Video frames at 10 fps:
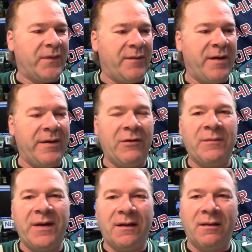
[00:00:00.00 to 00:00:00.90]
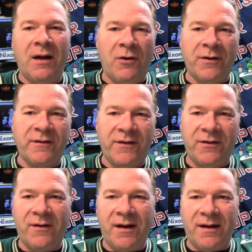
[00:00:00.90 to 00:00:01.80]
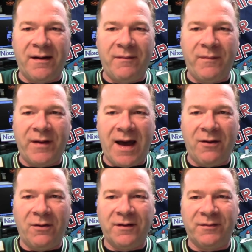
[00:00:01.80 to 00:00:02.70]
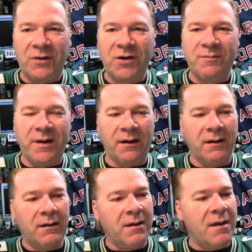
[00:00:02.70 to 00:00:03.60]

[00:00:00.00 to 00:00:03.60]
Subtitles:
Yeah, maybe you wouldn't be alone if you got a hold of some good beer.